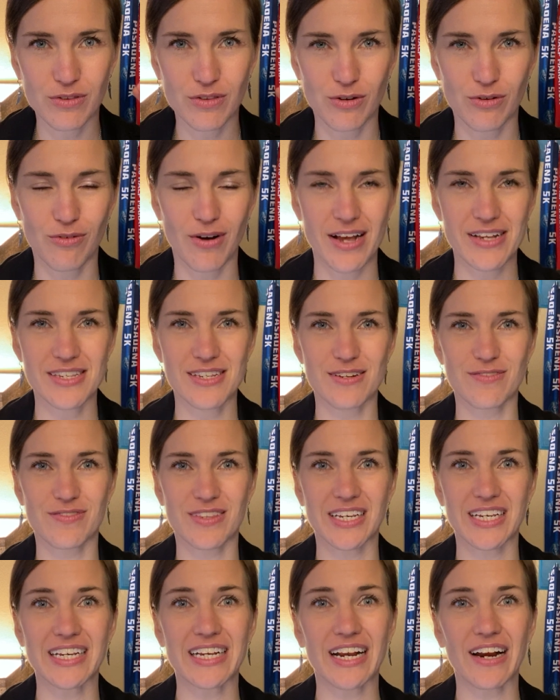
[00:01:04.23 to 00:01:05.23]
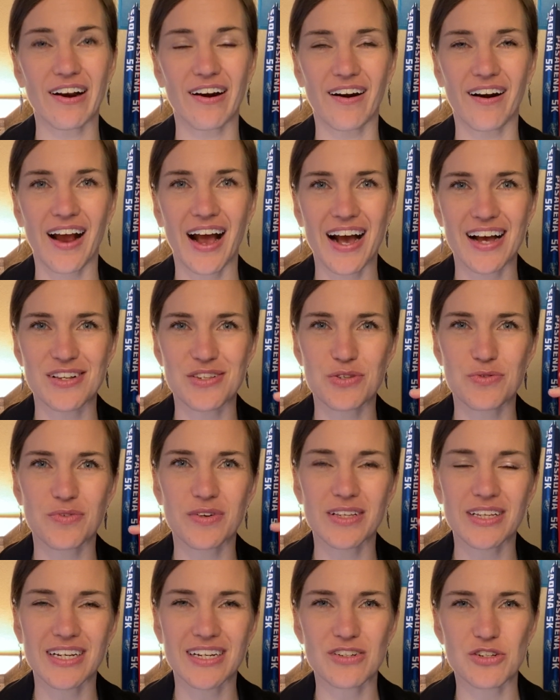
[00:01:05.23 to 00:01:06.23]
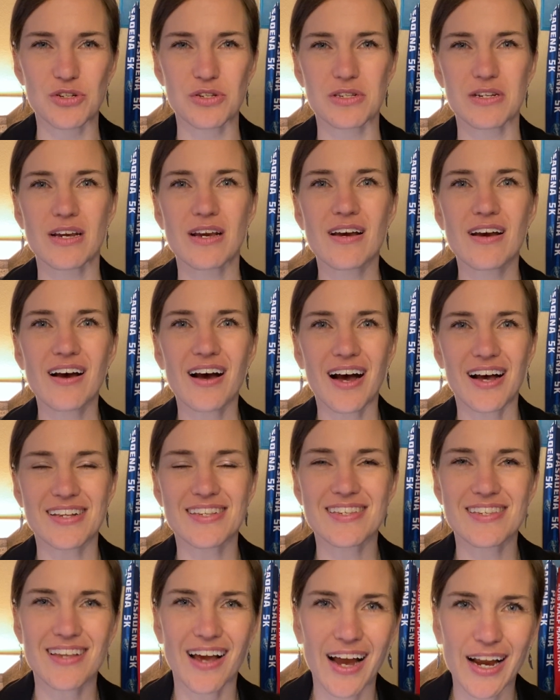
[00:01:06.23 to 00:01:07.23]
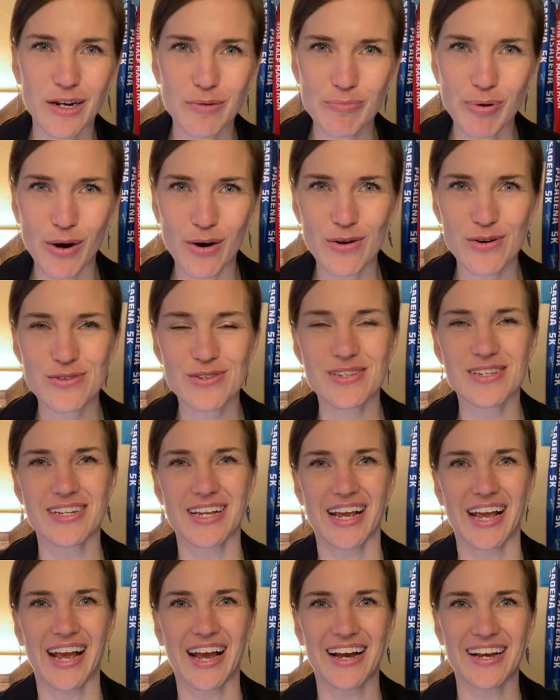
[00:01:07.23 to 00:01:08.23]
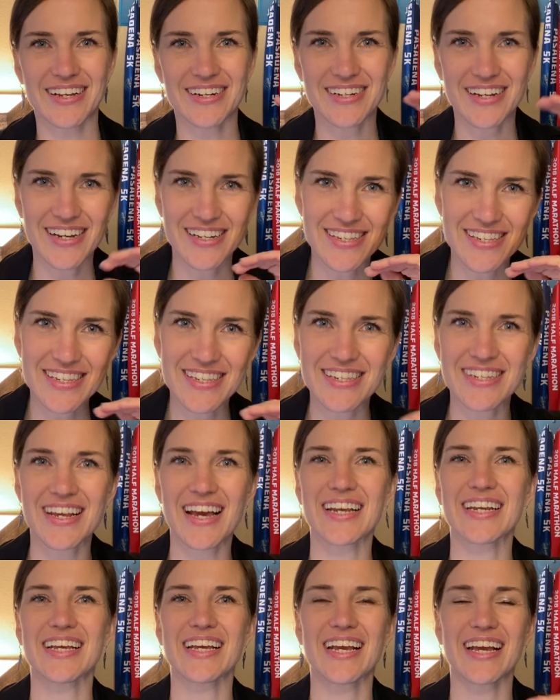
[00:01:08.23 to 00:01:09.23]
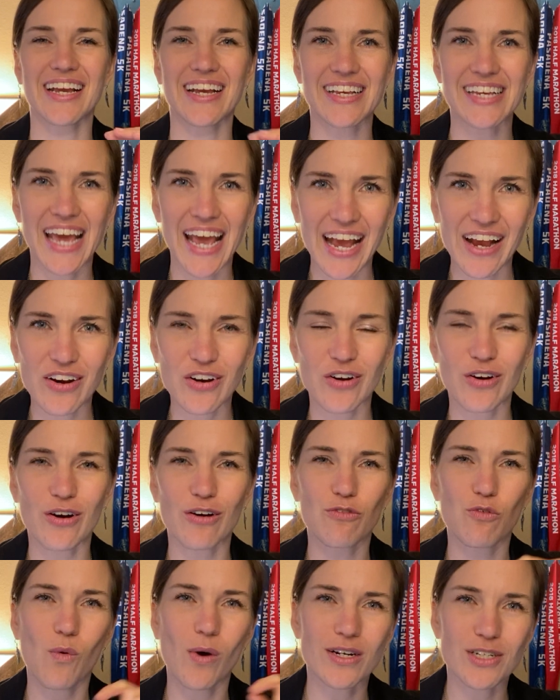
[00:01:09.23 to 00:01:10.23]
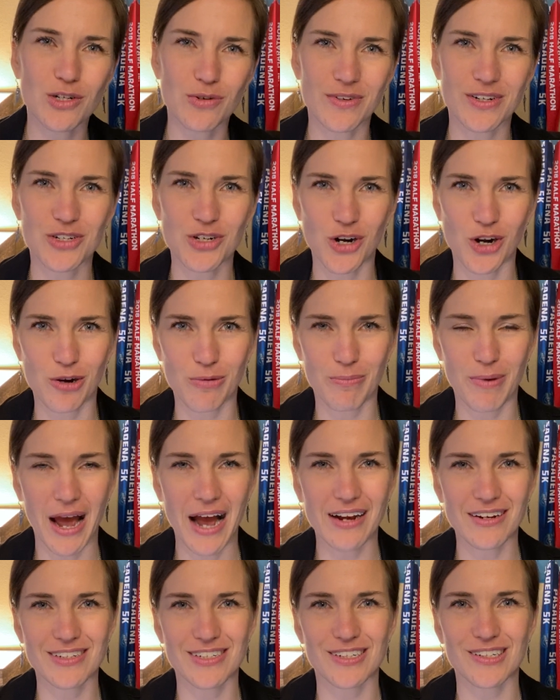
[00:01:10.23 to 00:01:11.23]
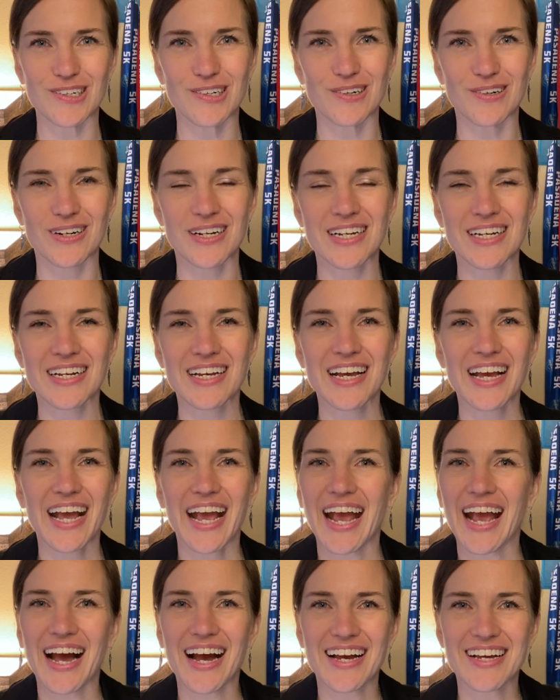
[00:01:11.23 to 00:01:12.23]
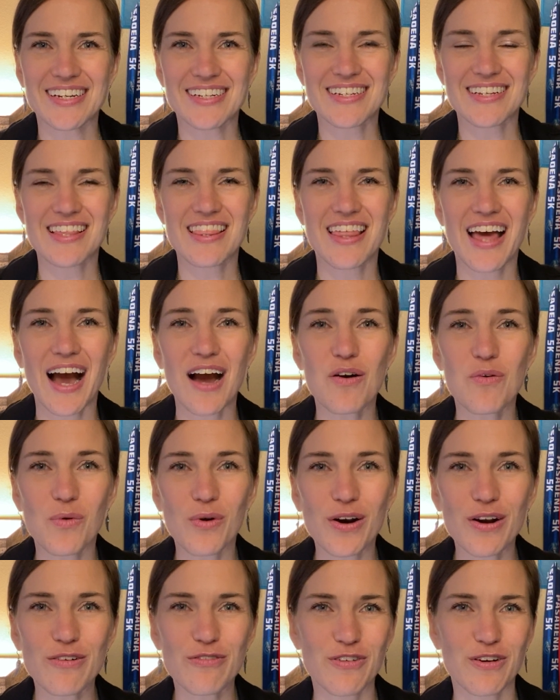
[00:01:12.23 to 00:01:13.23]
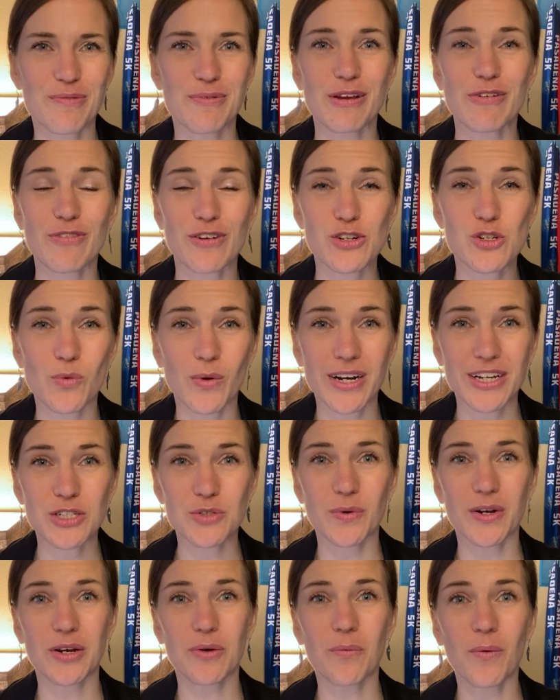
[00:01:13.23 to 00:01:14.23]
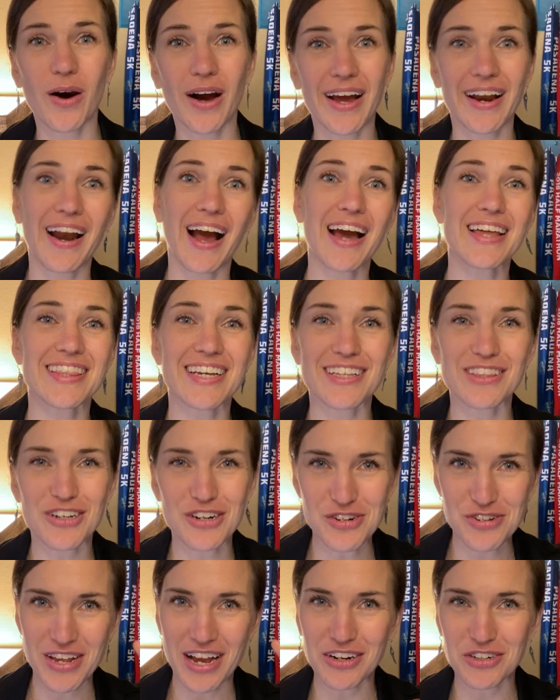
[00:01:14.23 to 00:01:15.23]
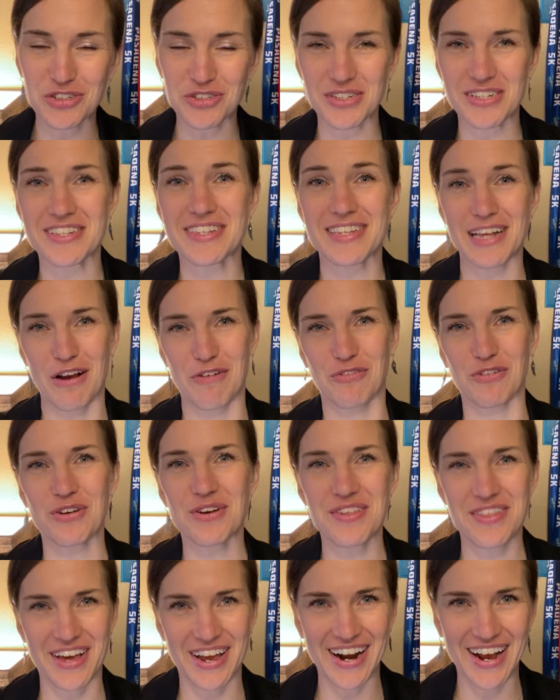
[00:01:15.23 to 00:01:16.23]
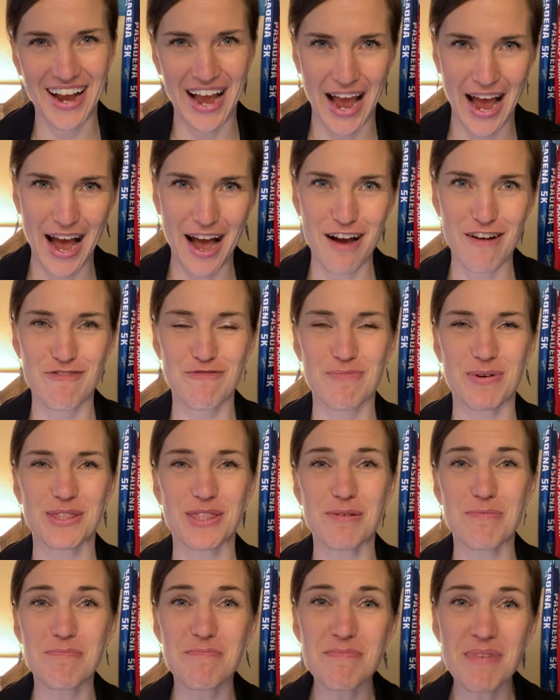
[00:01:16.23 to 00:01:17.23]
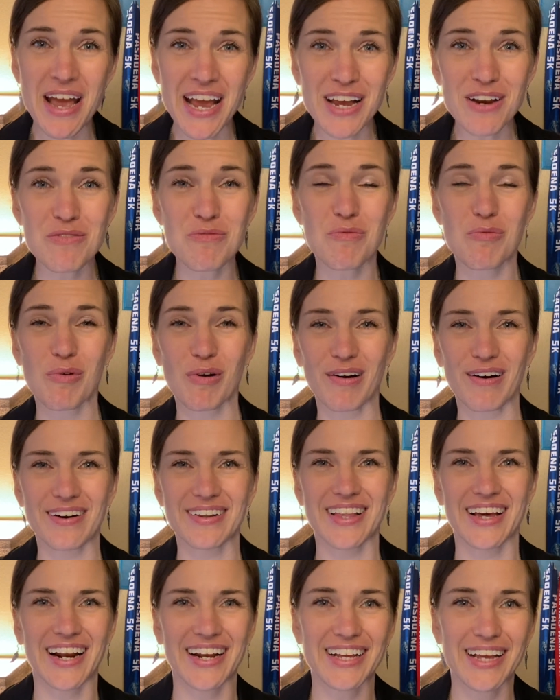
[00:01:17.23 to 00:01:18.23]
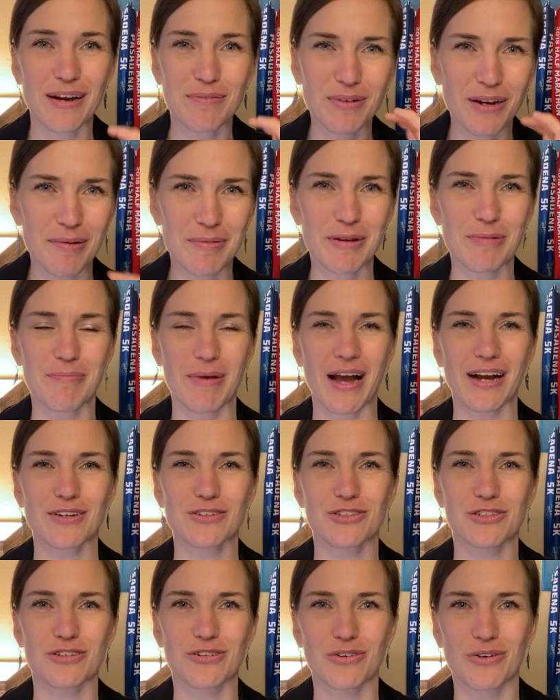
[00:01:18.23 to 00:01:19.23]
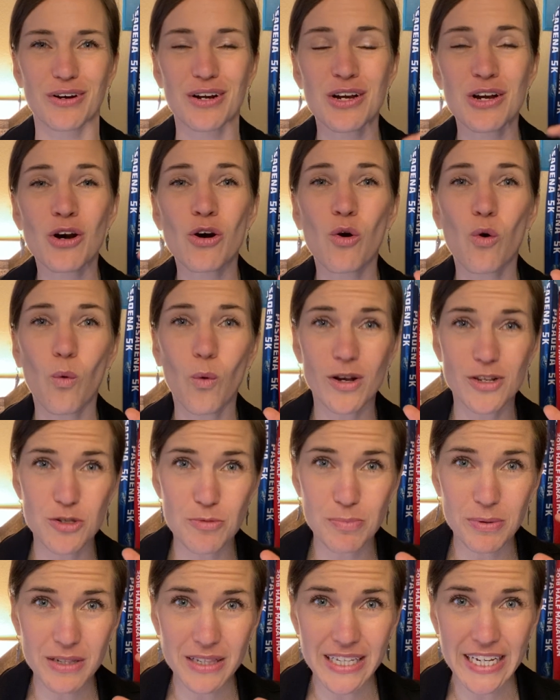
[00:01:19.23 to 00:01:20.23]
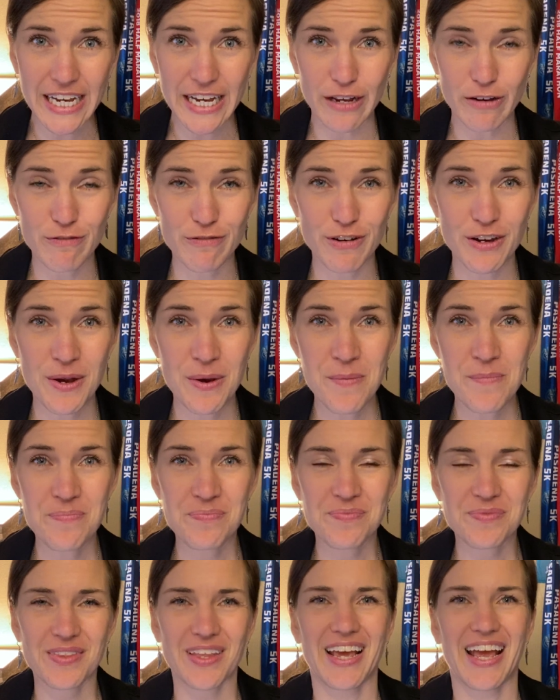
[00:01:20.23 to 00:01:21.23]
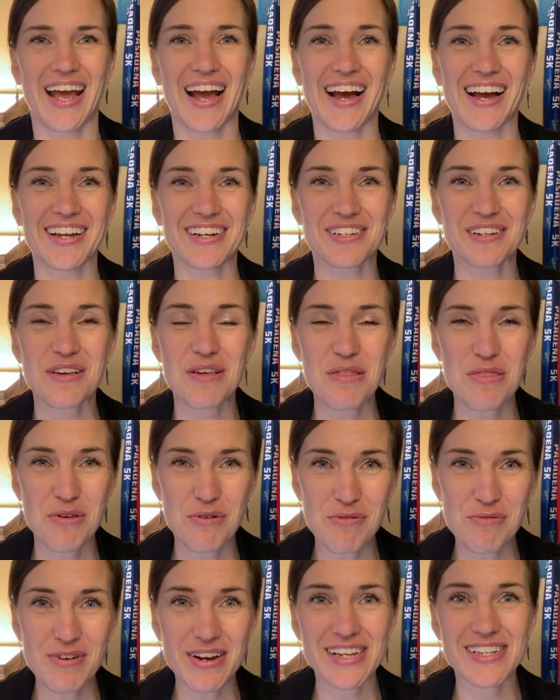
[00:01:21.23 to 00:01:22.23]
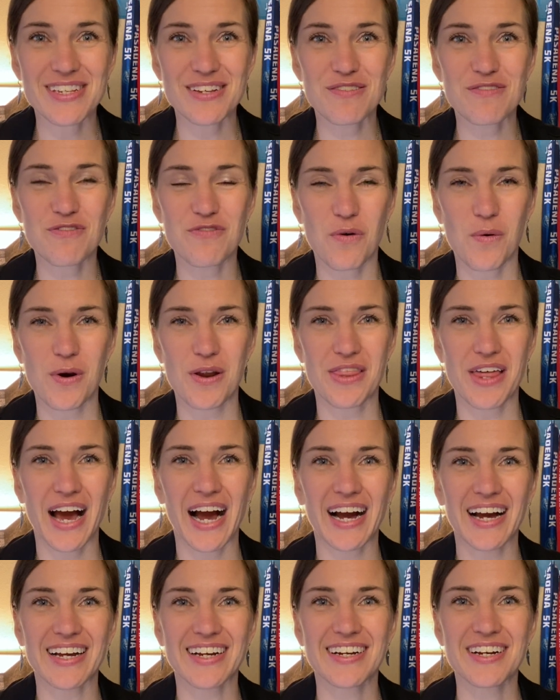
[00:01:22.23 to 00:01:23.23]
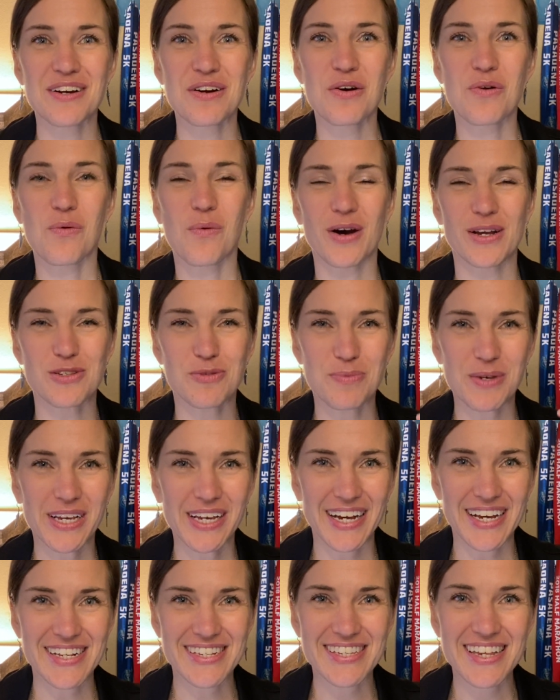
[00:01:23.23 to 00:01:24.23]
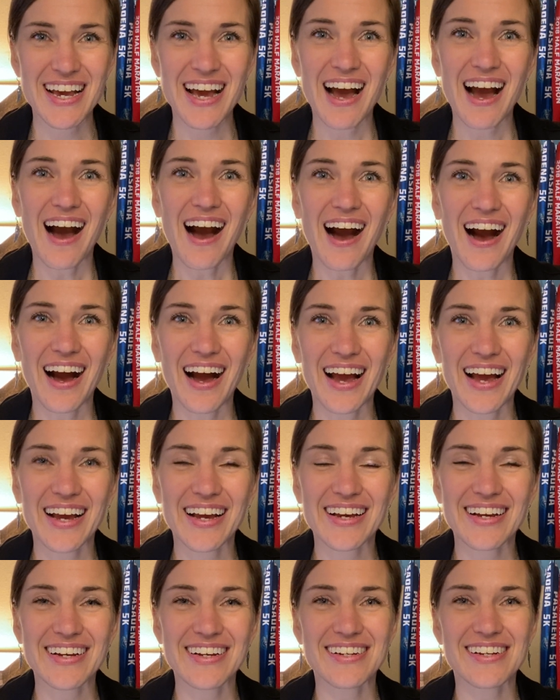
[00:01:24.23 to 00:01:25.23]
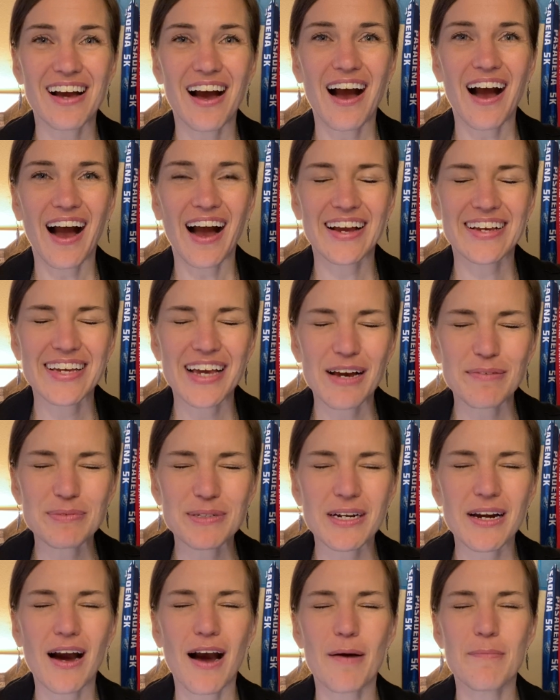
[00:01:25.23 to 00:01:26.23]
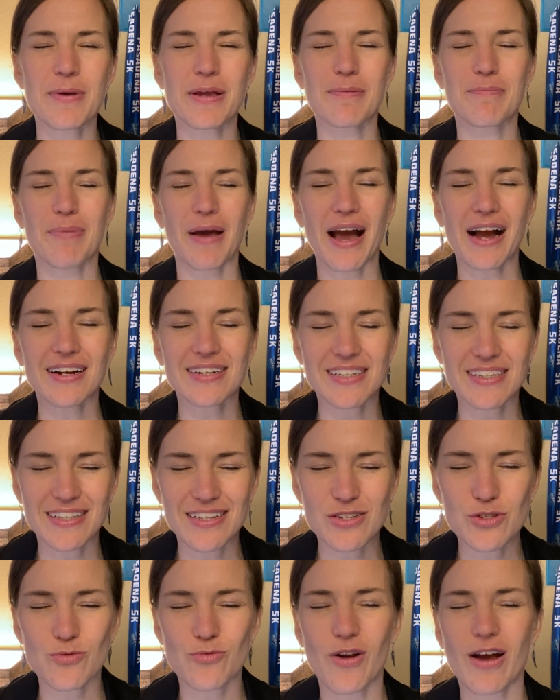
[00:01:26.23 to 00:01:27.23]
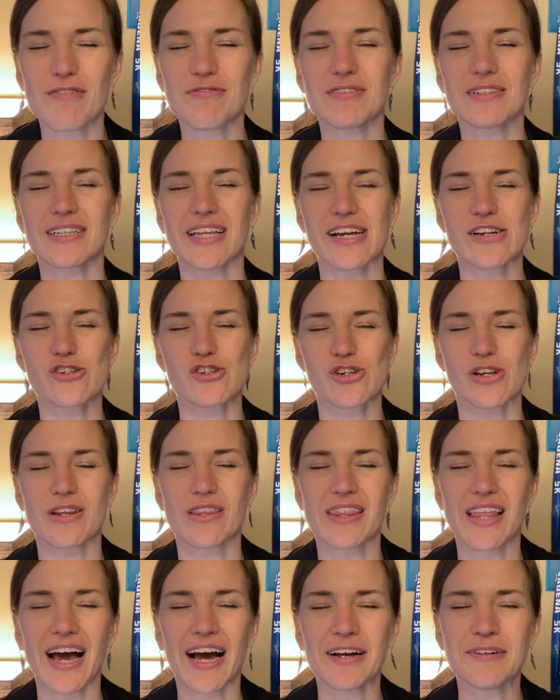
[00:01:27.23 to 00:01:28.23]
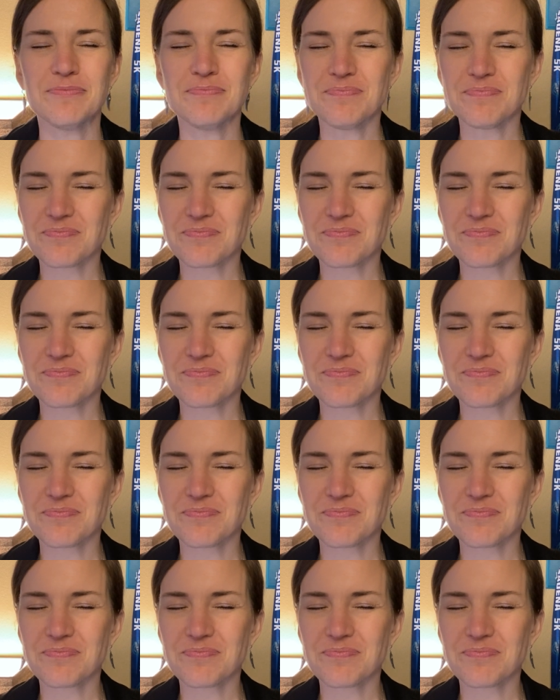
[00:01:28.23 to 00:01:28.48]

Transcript: the rest of the year as really just a signpost and a steadying anchor of what to return back to. And that word for me for 2021, I think there's actually several that I have, but the main word that I kept coming back to was believe. And the reason for that was because I kept coming back to this revelation that